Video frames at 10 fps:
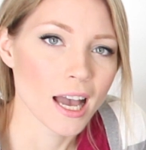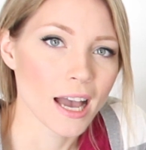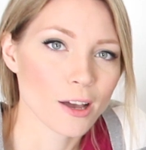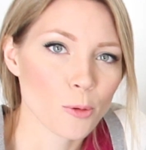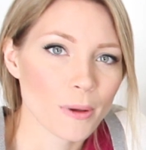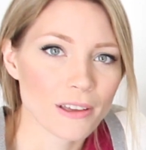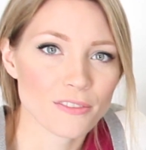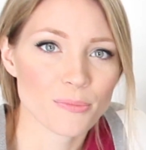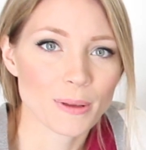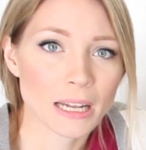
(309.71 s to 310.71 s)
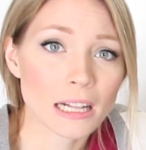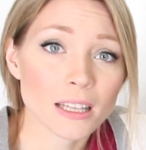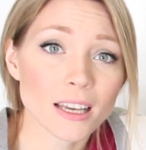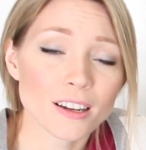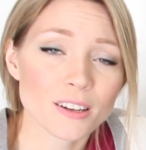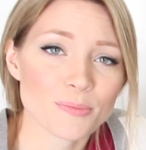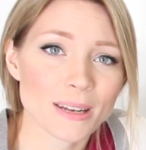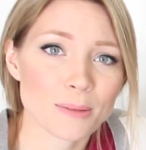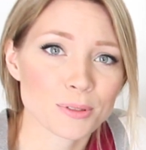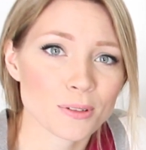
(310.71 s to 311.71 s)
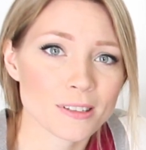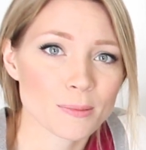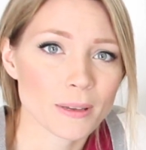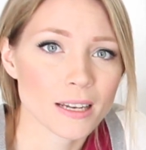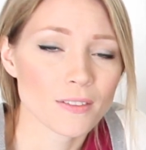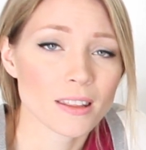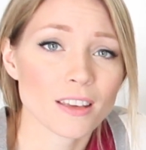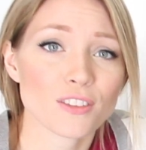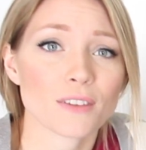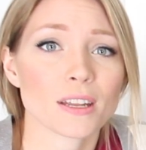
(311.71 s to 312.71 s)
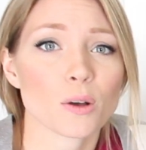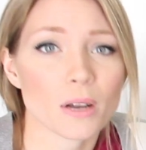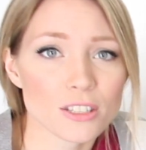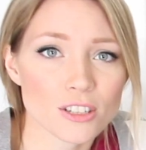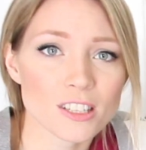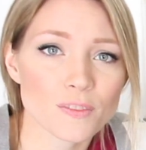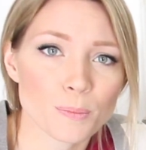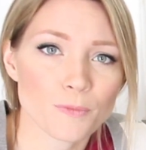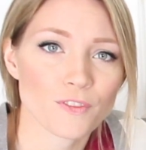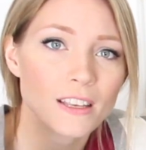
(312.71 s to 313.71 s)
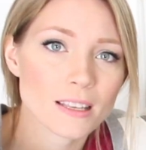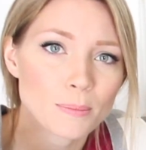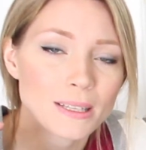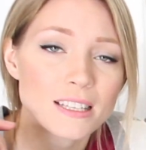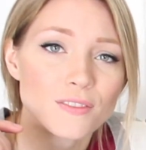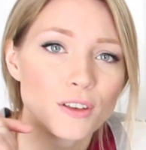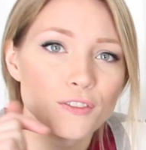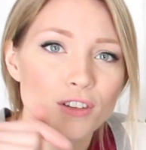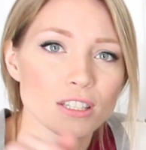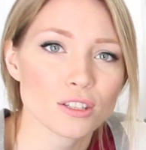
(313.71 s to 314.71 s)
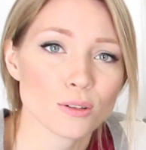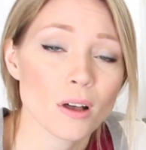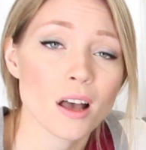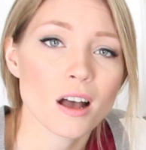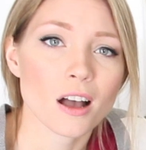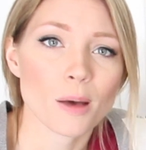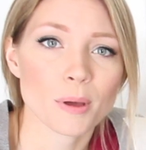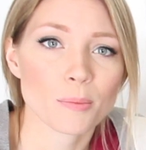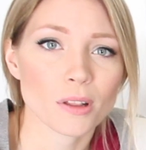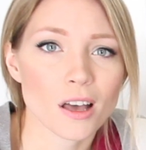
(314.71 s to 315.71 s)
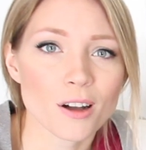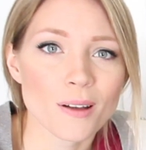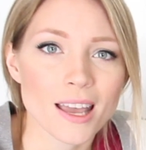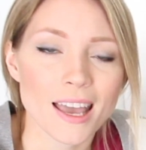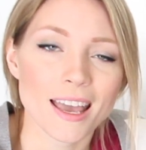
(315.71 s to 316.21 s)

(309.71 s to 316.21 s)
I hope I've been clear and have been able to explain everything. If you have any questions, please feel free to comment below.